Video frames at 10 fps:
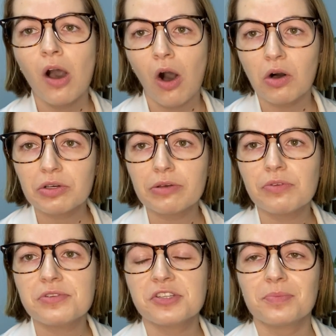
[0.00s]
I'll give
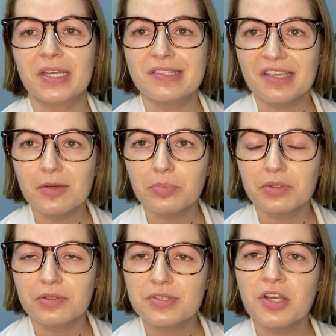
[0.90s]
you some
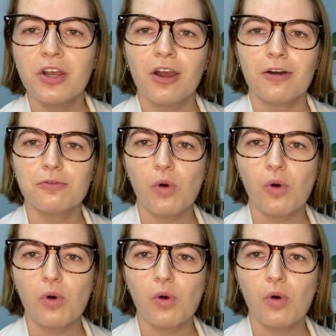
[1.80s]
examples of